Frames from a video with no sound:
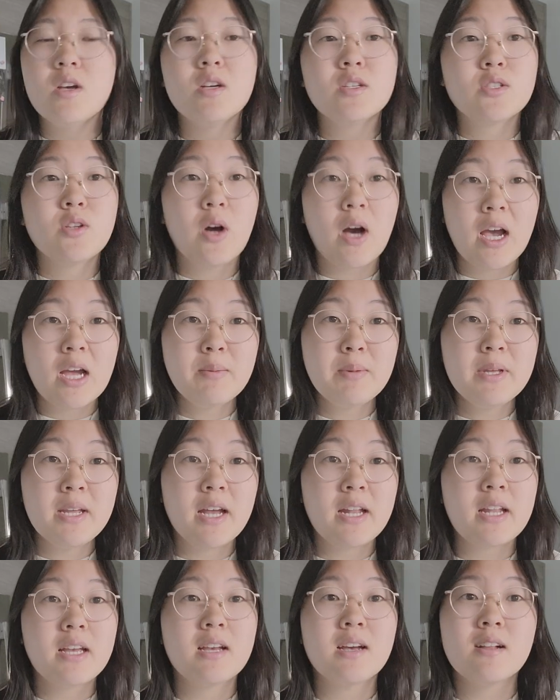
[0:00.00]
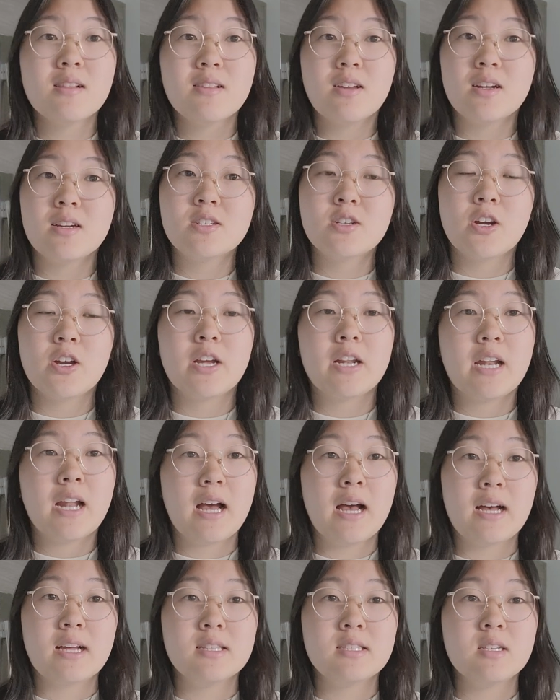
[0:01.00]
so I had been getting a lot of target
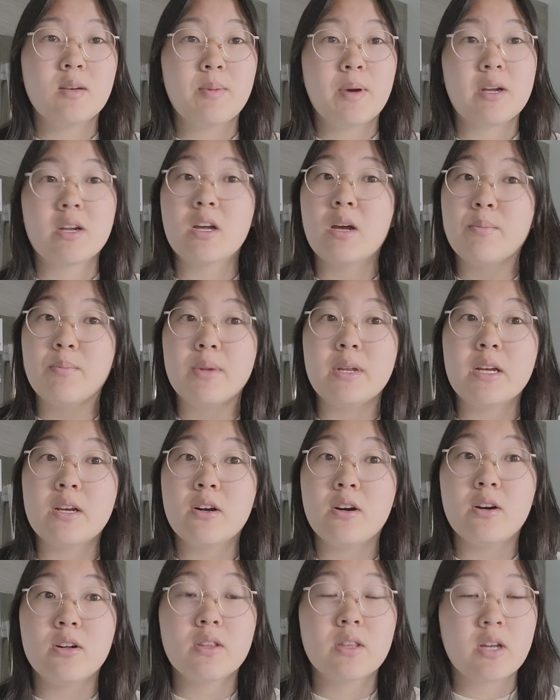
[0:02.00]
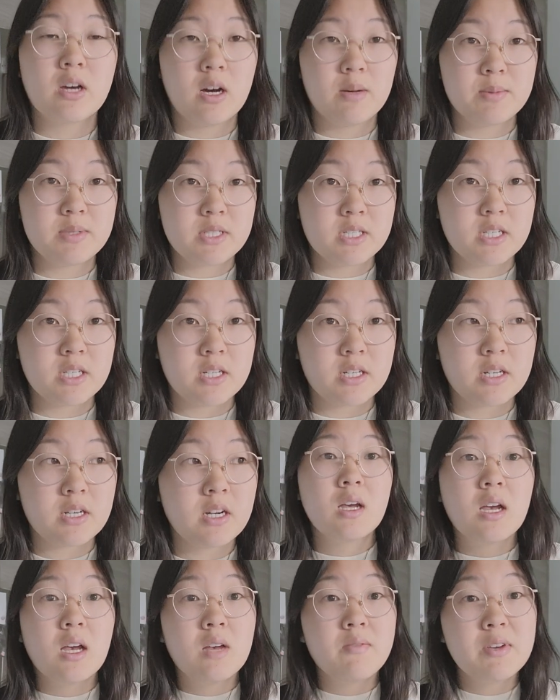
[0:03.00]
ads about a company called Cometeer.
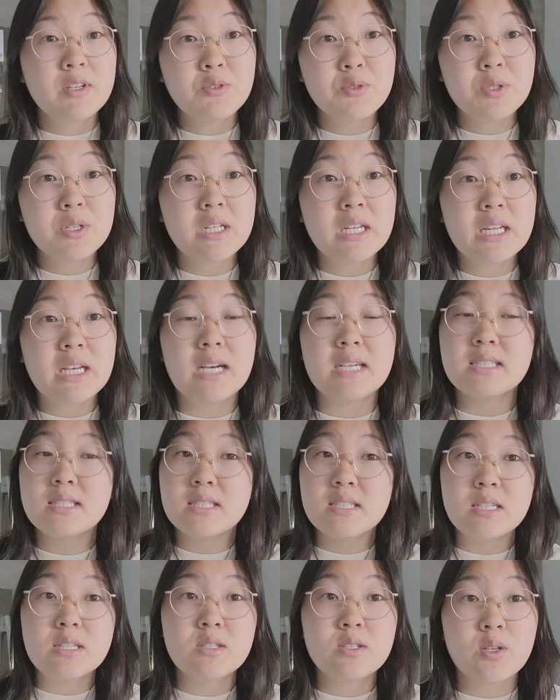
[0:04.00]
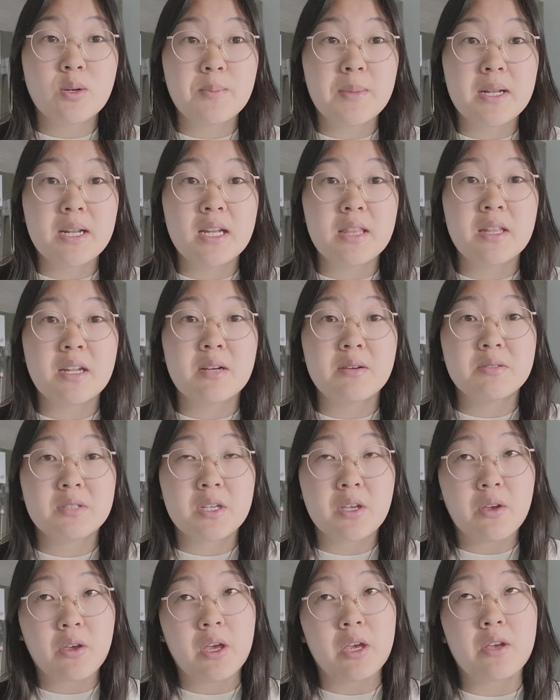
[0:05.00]
Eventually, I'd seen so many that I was
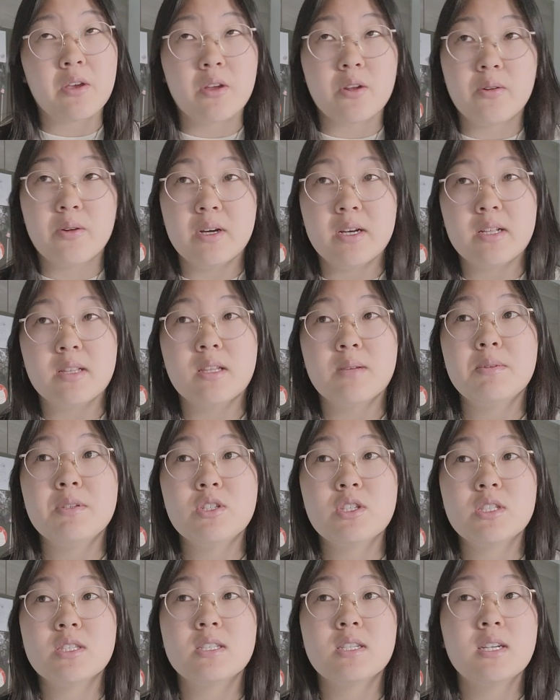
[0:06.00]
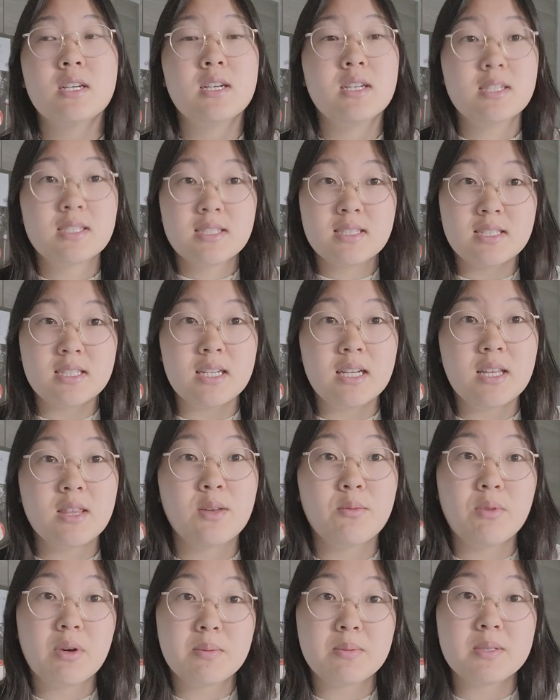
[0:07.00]
like, okay, you know what, let me just see the
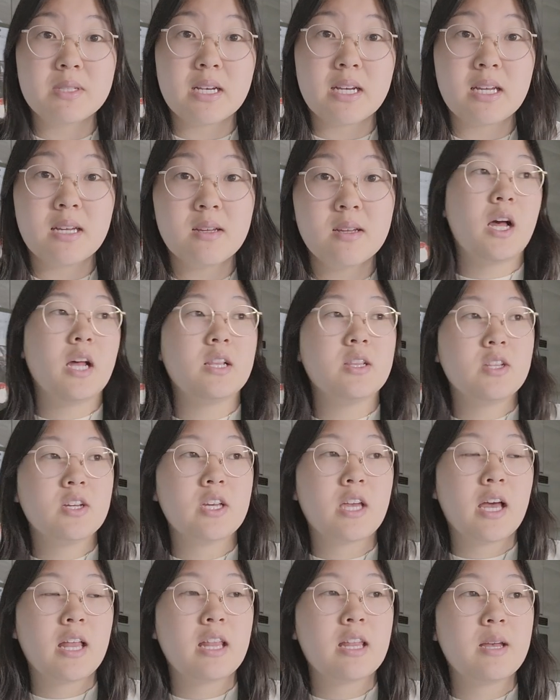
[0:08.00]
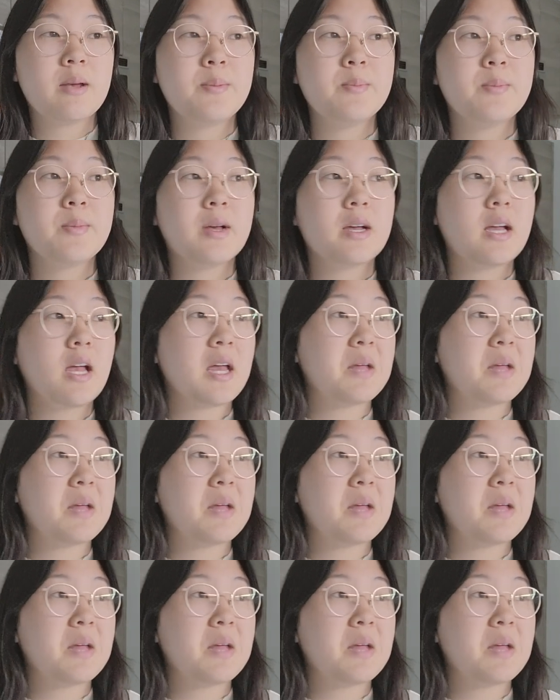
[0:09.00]
website. I look at them,